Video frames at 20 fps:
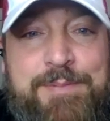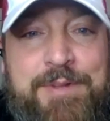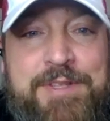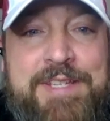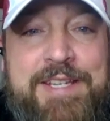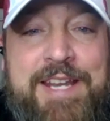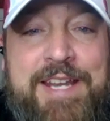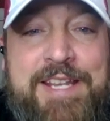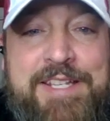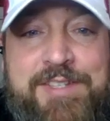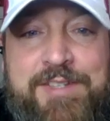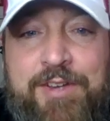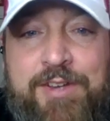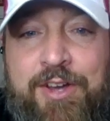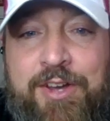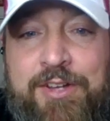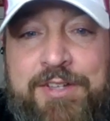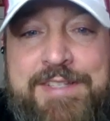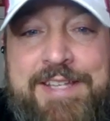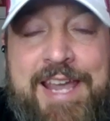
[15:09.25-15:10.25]
But today's
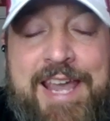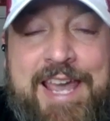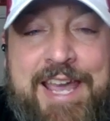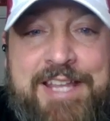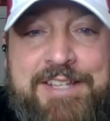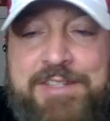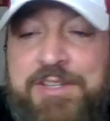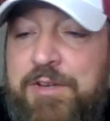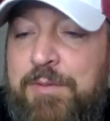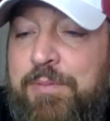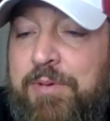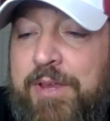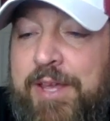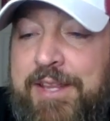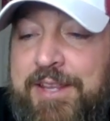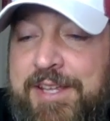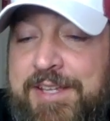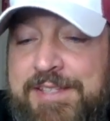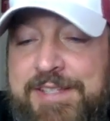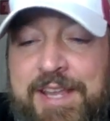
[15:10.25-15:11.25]
song to add to your
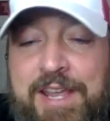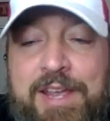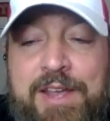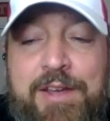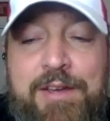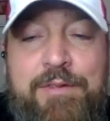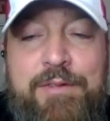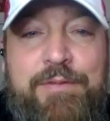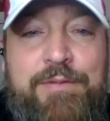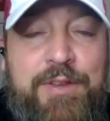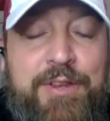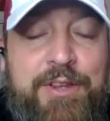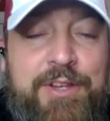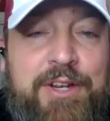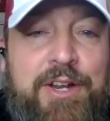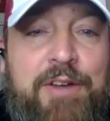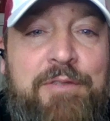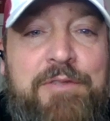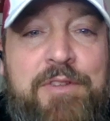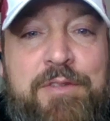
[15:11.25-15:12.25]
playlist,
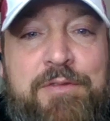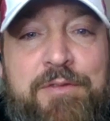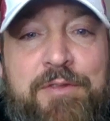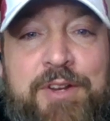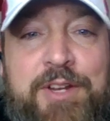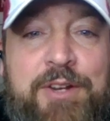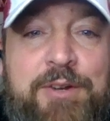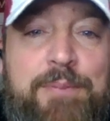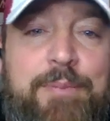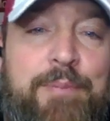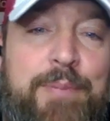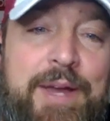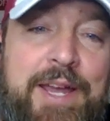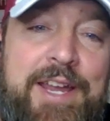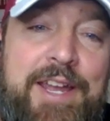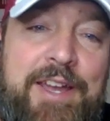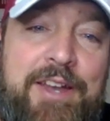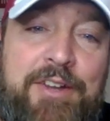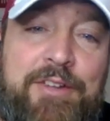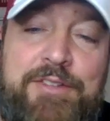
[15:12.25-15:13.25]
Philadelphia Freedom
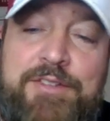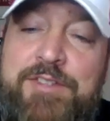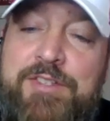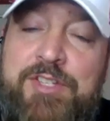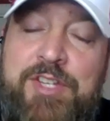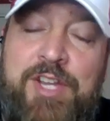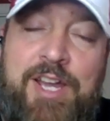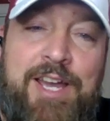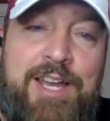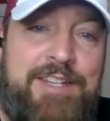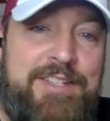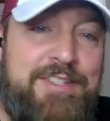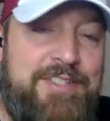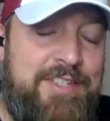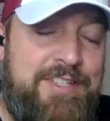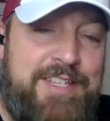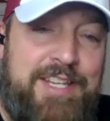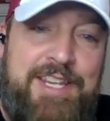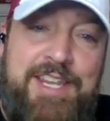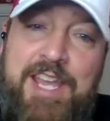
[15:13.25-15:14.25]
by Elton John. It's
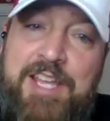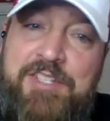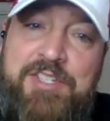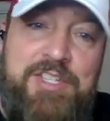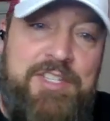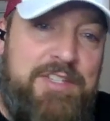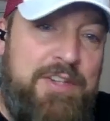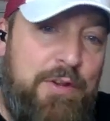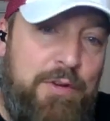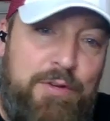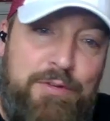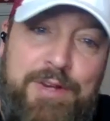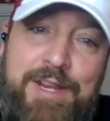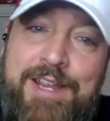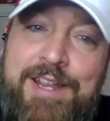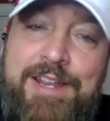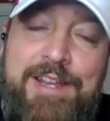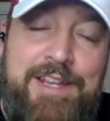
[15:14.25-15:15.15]
just a catchy tune.